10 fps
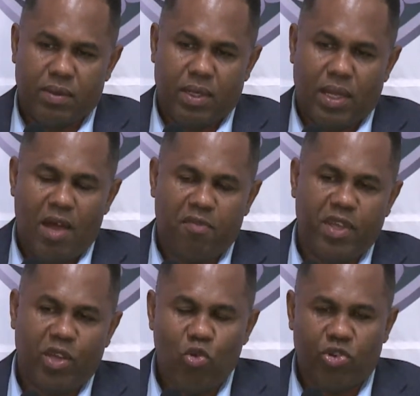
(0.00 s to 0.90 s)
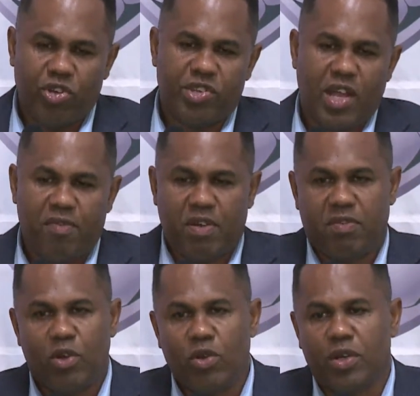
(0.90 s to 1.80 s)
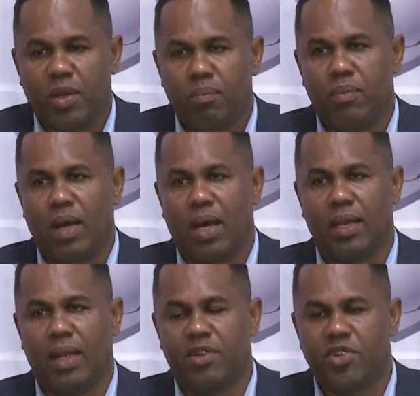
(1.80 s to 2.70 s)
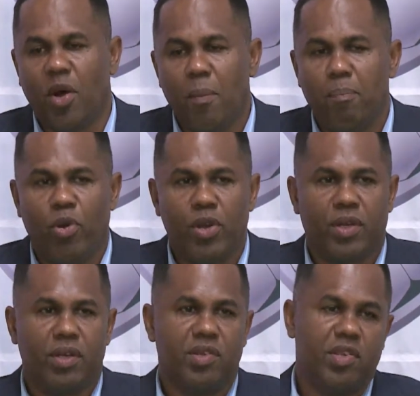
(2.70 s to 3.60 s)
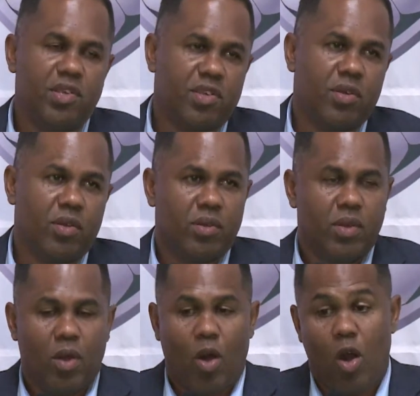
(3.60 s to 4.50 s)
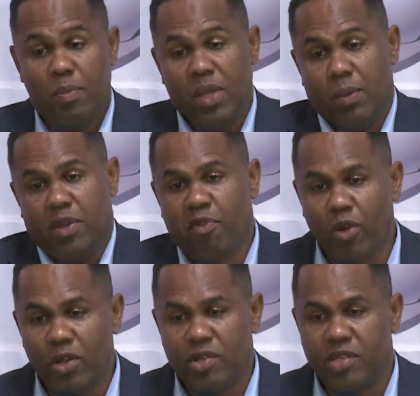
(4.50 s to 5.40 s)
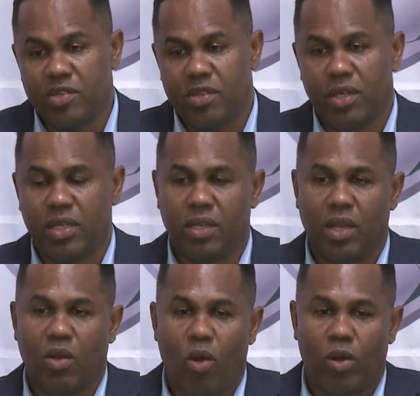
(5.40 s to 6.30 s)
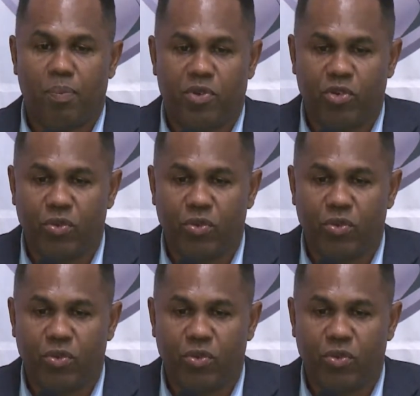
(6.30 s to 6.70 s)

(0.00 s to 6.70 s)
have their coaching staff have a look at them. And at some point in the season, or maybe the following season, they can get called up to